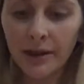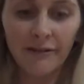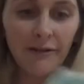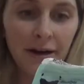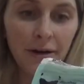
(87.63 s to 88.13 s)
that a
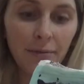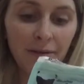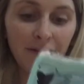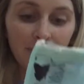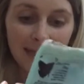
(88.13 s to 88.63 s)
friend got me
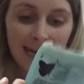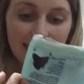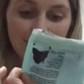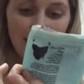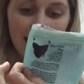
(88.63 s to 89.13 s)
from
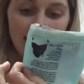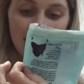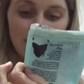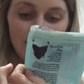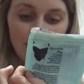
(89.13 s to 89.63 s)
Tasmania.